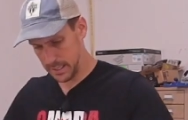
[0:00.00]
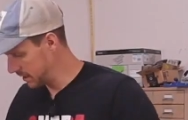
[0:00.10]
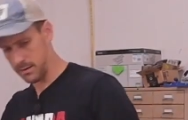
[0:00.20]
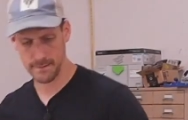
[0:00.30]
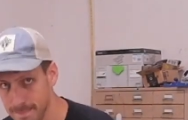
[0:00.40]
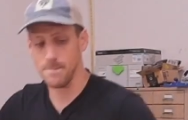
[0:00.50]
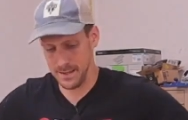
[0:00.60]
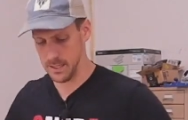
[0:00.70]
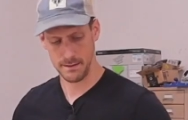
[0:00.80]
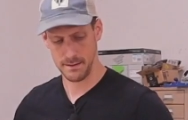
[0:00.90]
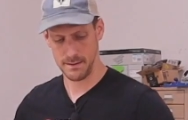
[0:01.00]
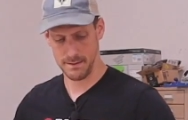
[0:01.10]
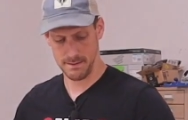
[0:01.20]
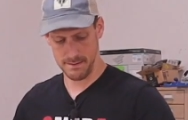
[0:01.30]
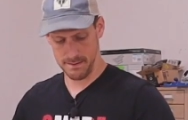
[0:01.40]

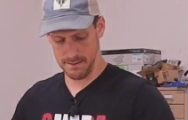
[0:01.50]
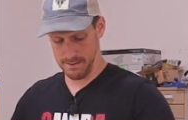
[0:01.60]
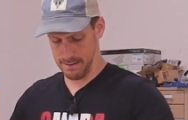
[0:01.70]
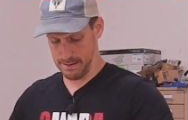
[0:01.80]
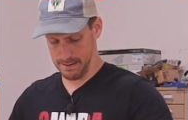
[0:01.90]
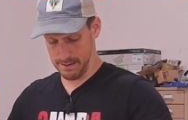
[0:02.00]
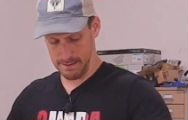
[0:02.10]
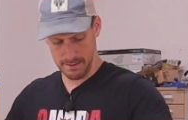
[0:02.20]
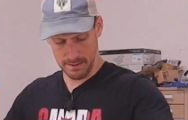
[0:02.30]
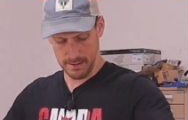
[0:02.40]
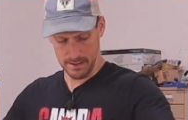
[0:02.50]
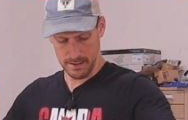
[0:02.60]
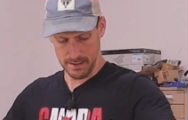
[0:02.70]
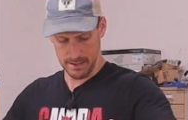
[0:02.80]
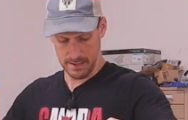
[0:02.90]

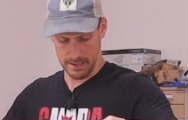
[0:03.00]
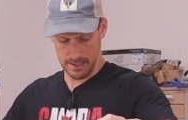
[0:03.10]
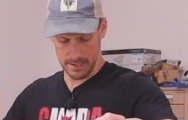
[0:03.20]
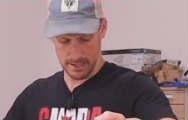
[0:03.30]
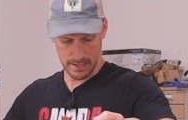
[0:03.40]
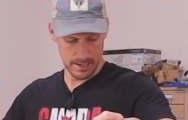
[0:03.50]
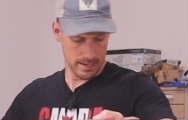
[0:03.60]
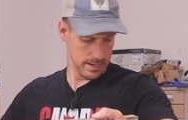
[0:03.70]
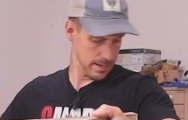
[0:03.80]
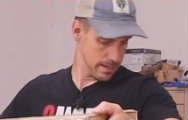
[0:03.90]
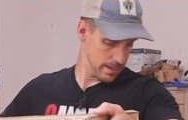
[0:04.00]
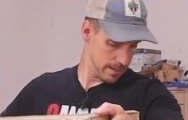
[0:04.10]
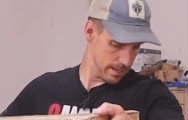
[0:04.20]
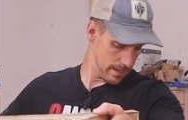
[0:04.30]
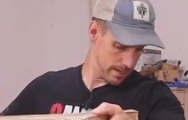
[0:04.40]
Nobody speaks.